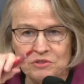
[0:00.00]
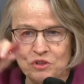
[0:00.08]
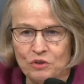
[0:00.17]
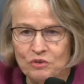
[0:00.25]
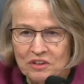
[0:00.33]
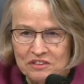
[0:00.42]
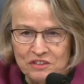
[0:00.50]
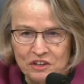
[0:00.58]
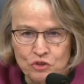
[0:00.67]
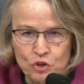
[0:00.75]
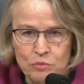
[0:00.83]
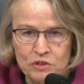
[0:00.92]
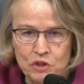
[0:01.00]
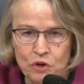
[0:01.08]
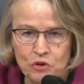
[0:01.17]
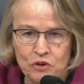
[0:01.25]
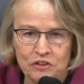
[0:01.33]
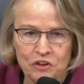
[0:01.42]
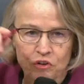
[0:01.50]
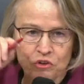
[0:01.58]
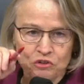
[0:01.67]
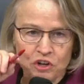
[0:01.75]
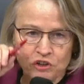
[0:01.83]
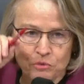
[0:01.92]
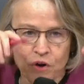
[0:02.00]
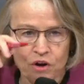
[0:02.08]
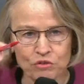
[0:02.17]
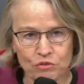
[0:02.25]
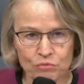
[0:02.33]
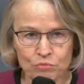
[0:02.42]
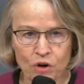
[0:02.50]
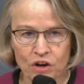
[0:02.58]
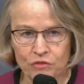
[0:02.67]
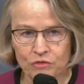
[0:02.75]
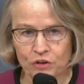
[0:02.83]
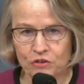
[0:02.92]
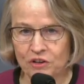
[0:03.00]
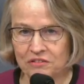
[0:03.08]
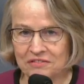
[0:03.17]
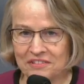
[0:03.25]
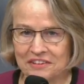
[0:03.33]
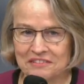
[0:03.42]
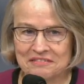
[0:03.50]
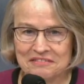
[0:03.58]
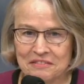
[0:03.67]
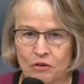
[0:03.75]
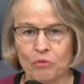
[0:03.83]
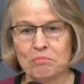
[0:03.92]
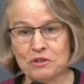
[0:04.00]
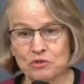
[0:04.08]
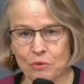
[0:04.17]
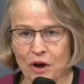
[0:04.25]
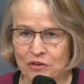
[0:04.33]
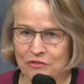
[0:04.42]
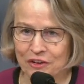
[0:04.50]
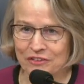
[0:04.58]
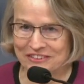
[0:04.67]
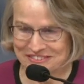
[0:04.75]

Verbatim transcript: So Dr. Newman Toker, and then I'll go Dr. Rock, uh, Rockefeller and I think just very, Rockefeller.